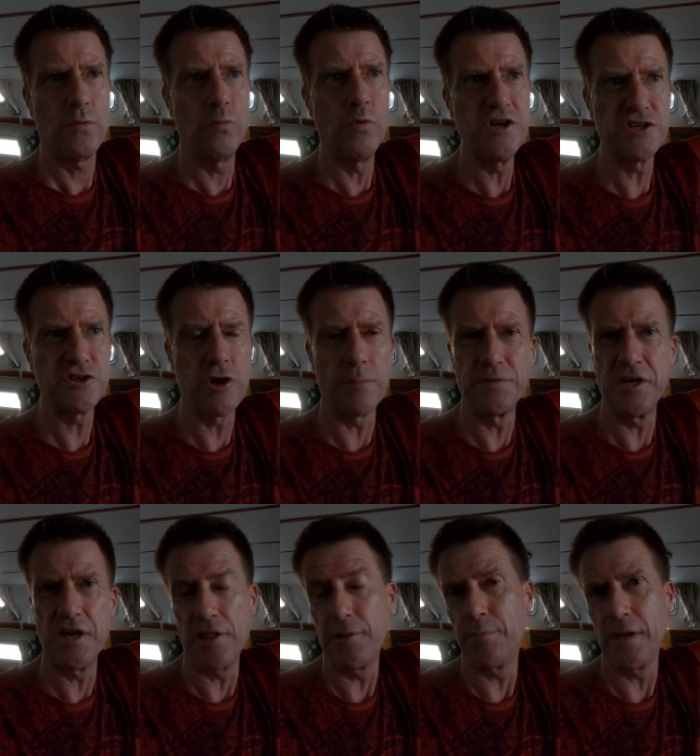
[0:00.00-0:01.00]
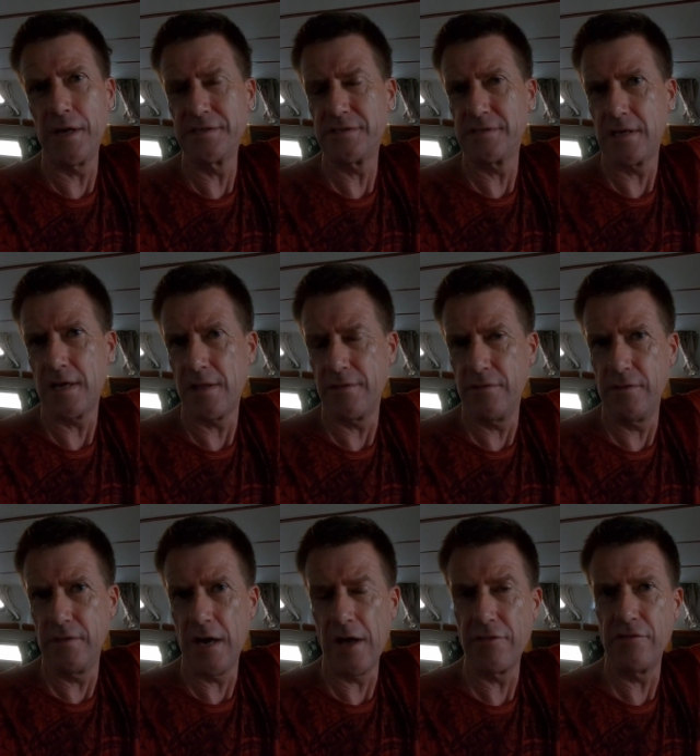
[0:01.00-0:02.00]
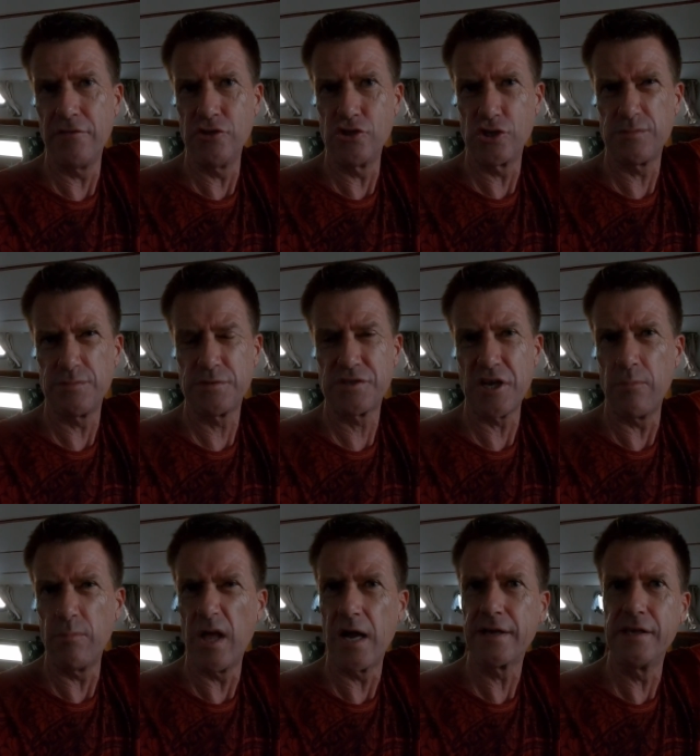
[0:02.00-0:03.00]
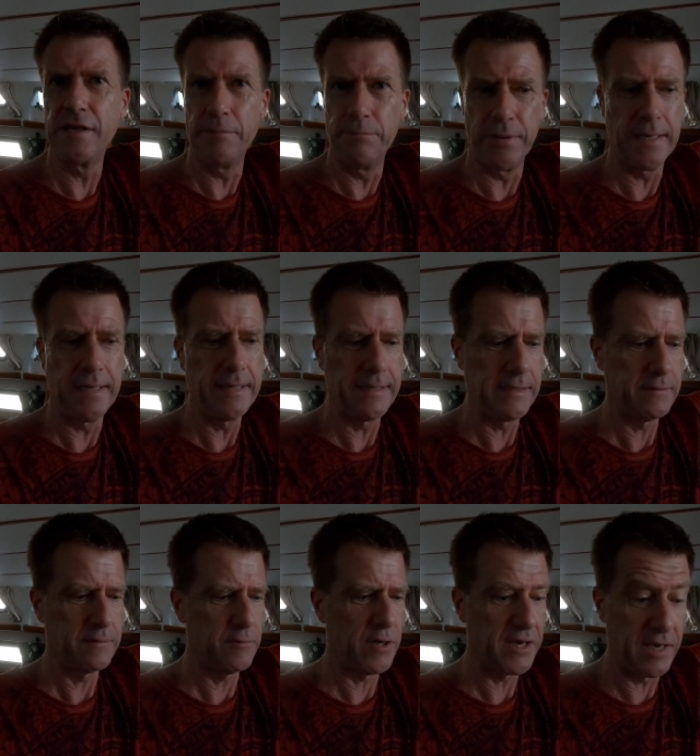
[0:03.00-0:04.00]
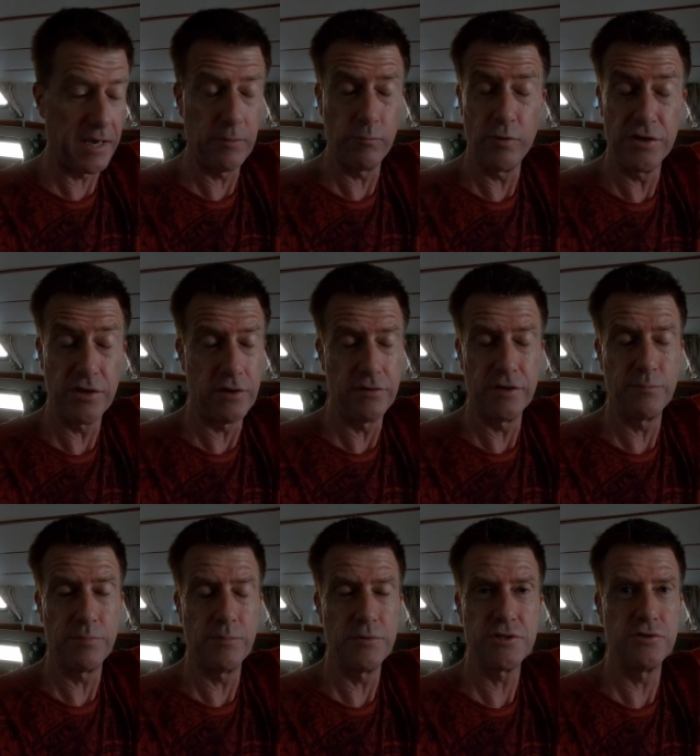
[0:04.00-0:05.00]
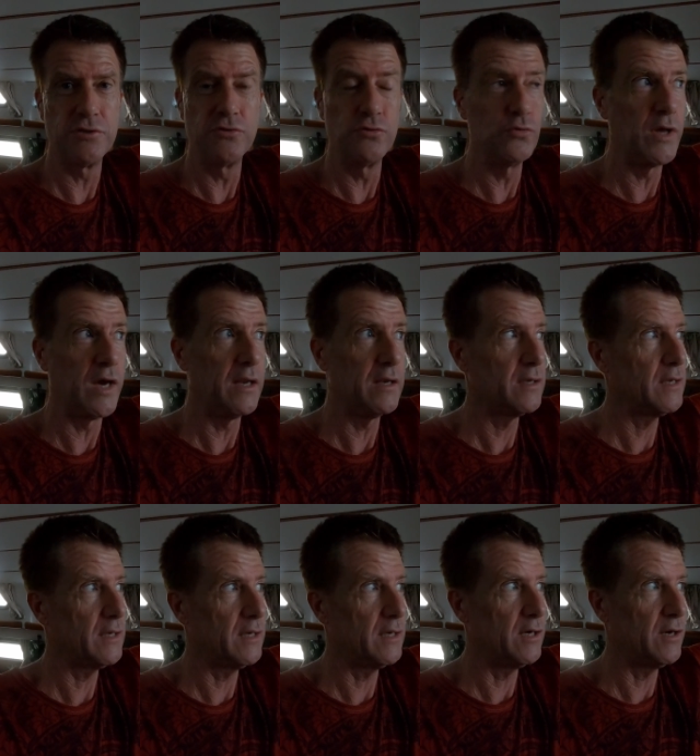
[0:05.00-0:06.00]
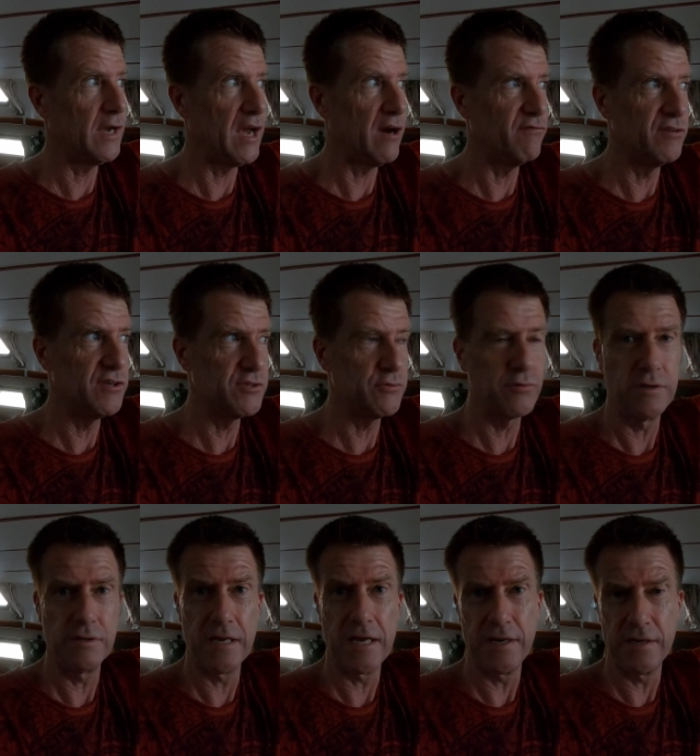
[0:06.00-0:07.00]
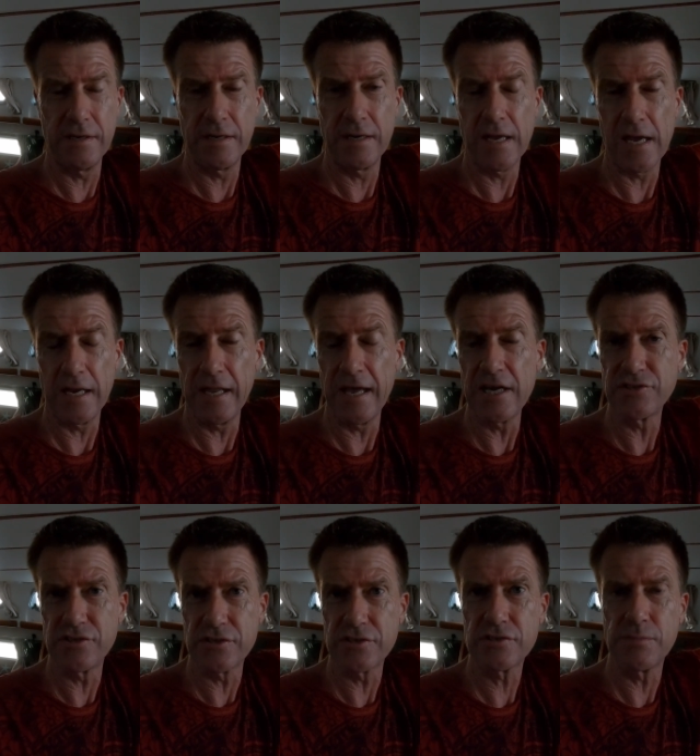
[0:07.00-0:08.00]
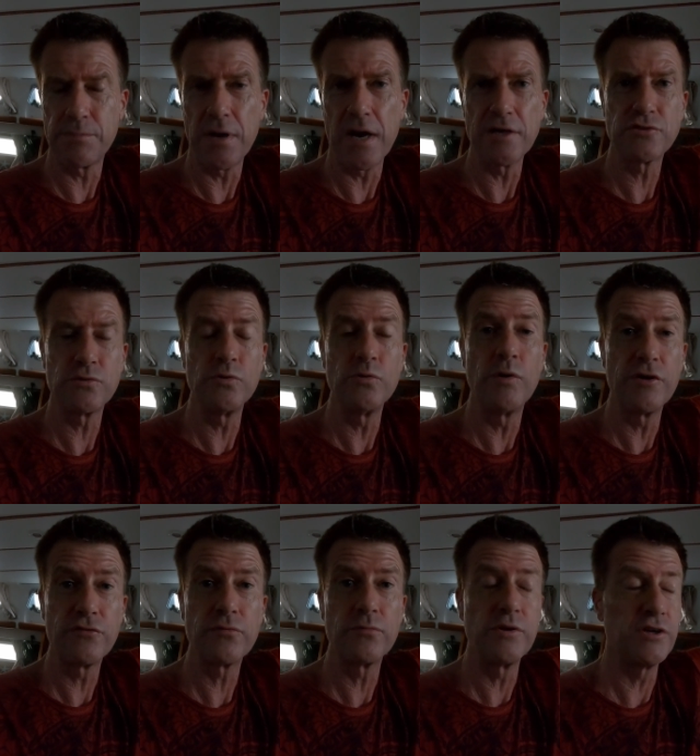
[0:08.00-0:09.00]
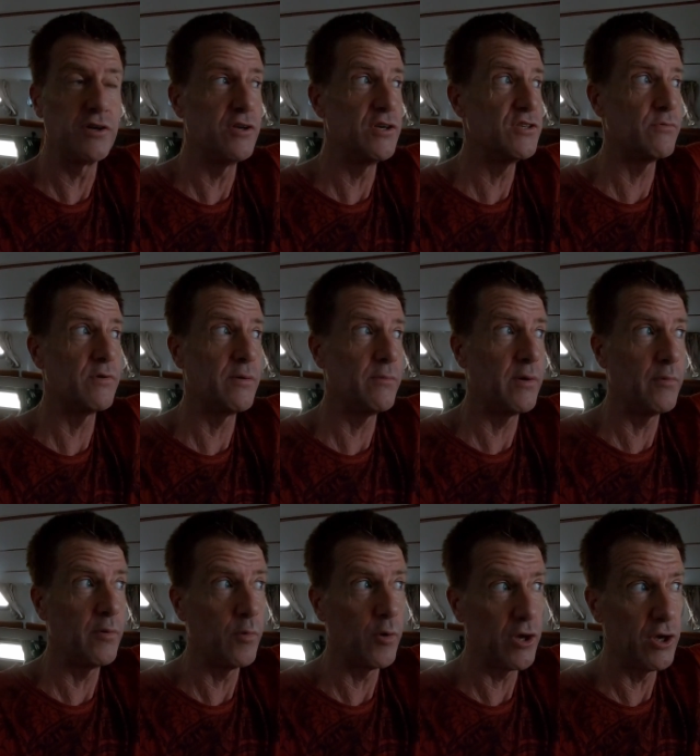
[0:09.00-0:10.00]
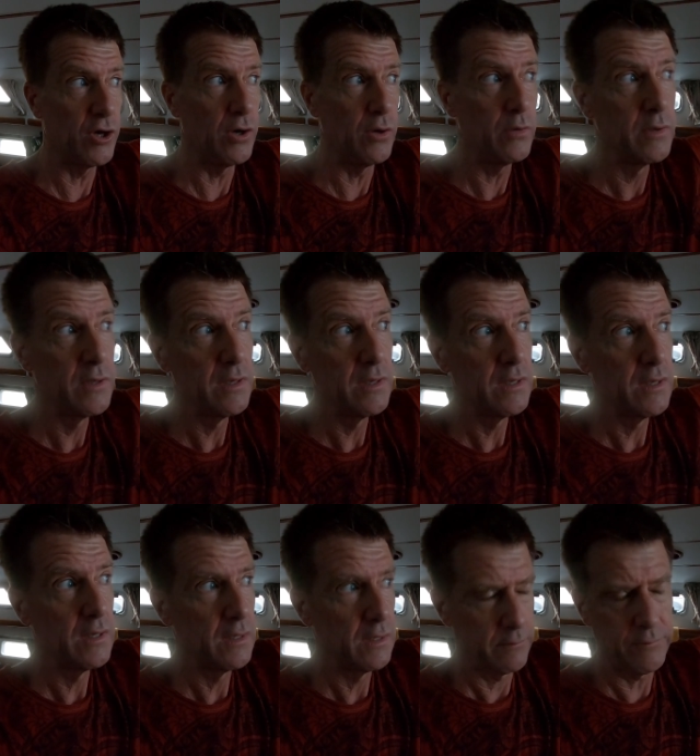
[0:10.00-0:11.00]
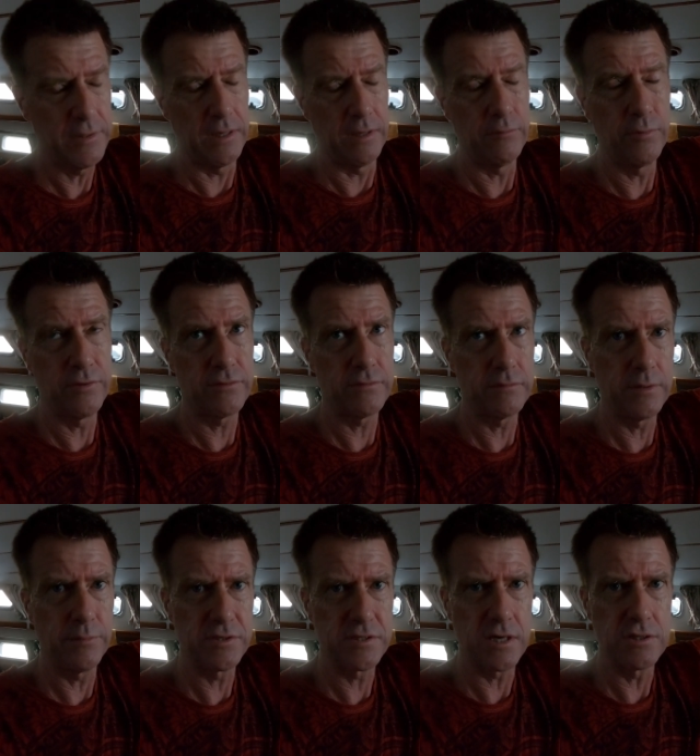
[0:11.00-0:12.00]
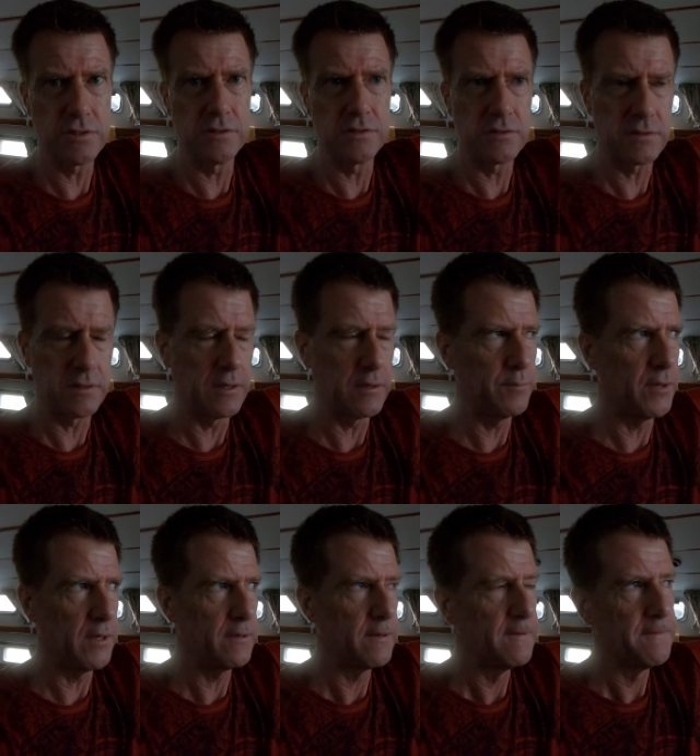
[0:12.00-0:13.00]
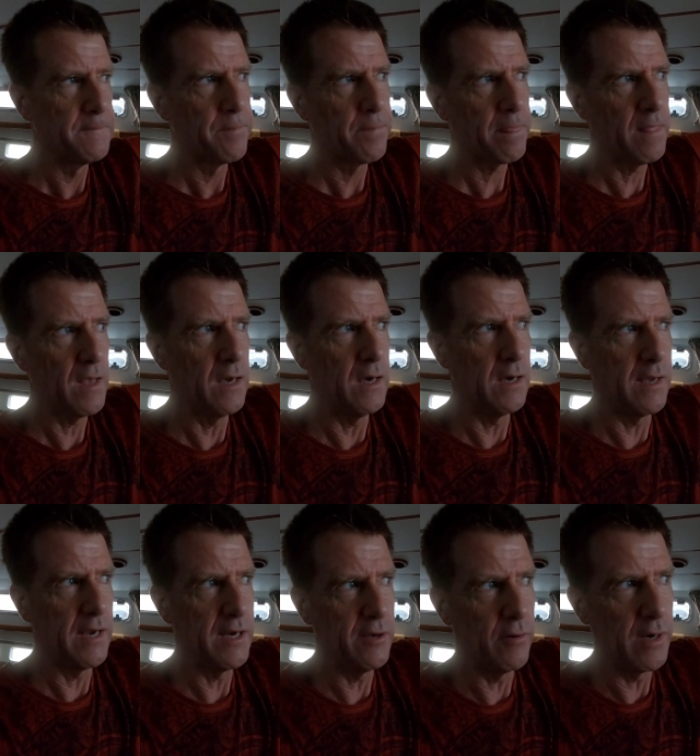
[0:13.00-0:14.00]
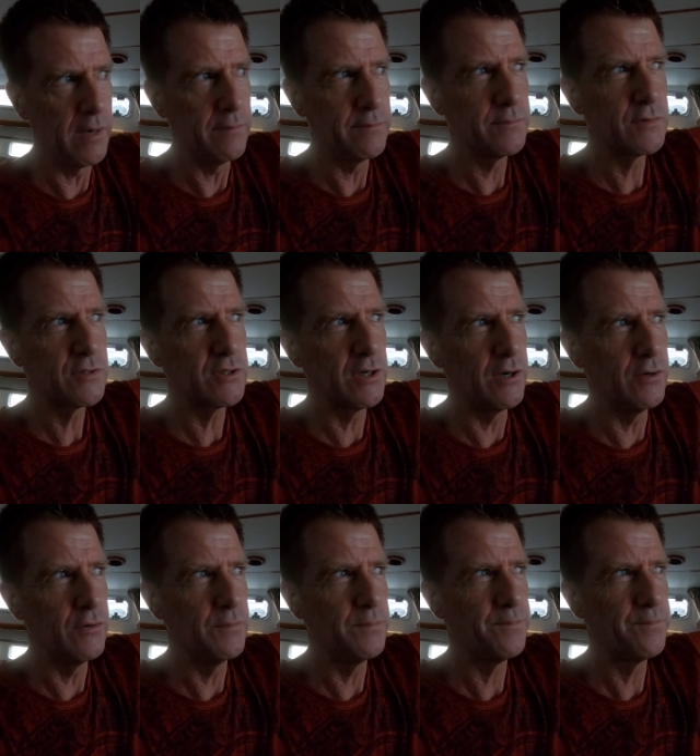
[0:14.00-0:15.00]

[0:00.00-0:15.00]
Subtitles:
we stopped in other places other than just Saumlaki and Bali. Again, we don't need permission to do that. Our visa allows us to pass all the way through Indonesia anywhere we want to go, you know, with limitations, you know, but anyway, so